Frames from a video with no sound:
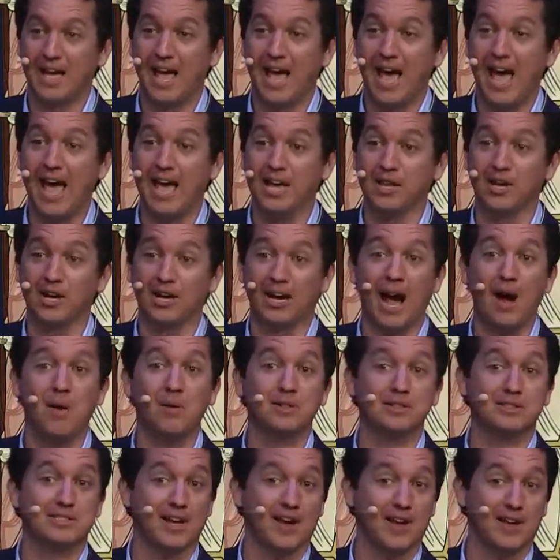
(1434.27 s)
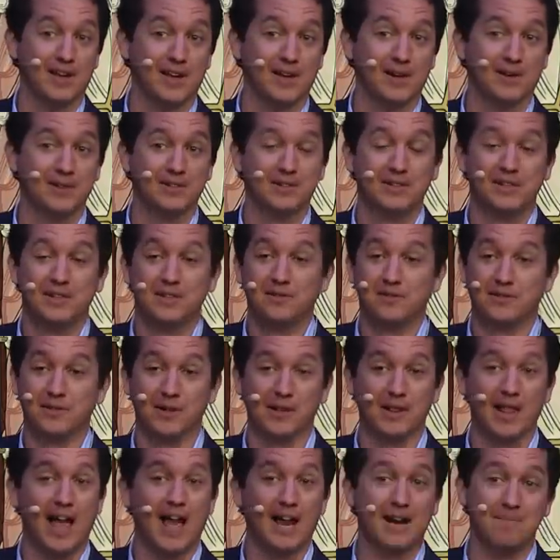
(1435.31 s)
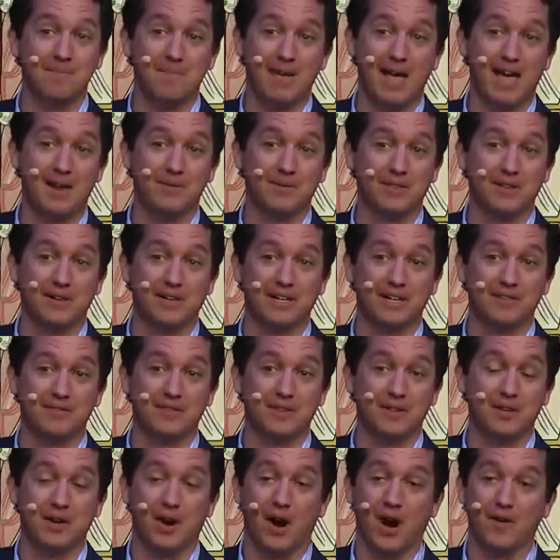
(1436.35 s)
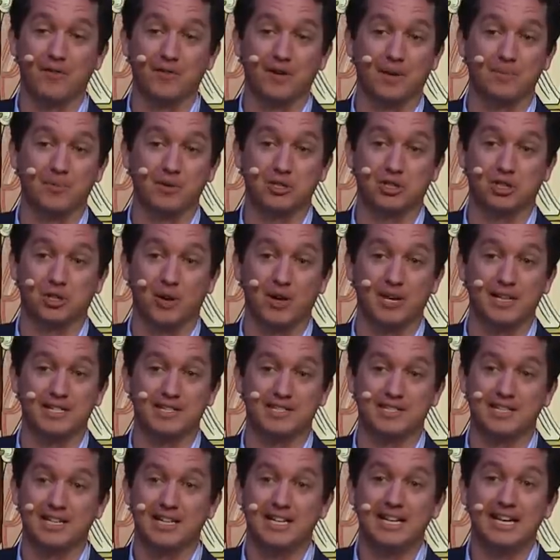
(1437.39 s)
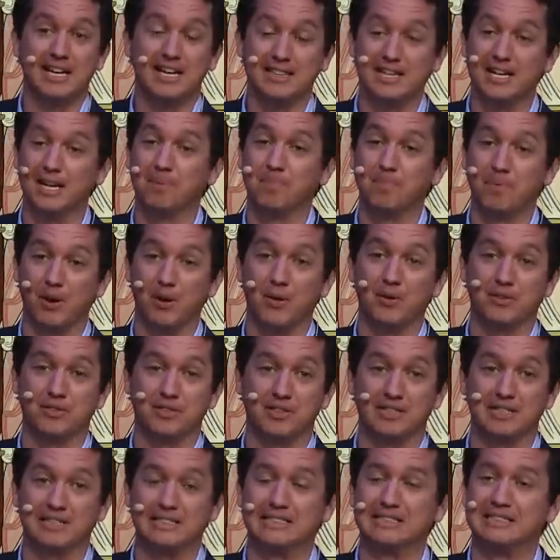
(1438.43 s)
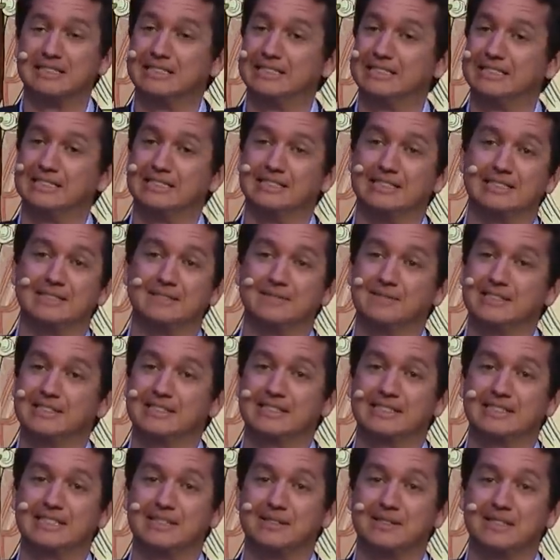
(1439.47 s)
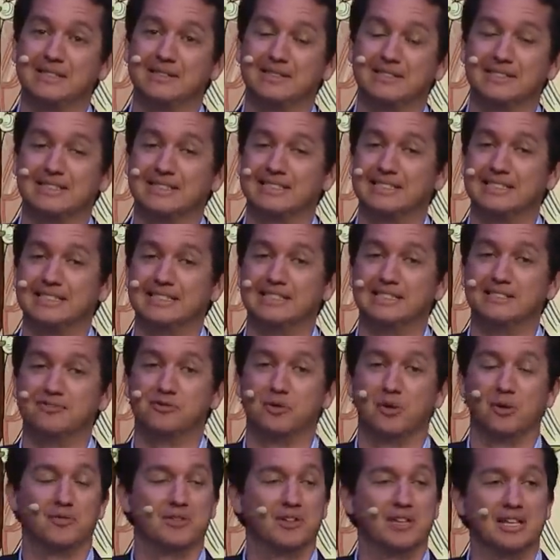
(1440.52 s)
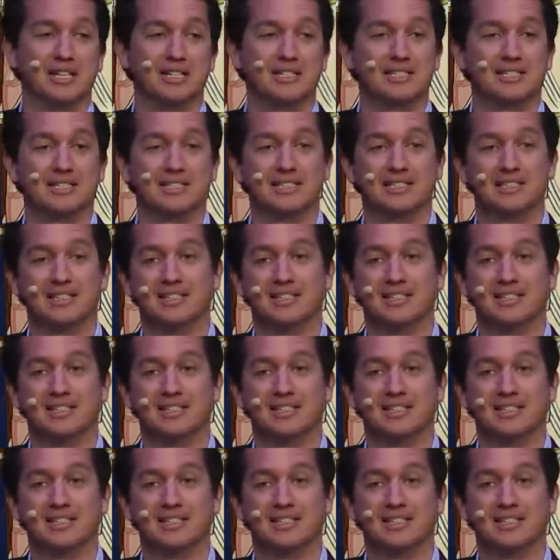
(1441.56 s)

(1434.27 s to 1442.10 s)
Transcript: Hey, look, I will tell you, for a lot of men, when they're given, they're offered up the choice, it, they're both like, oh, I'm just not what I really signed up for for this.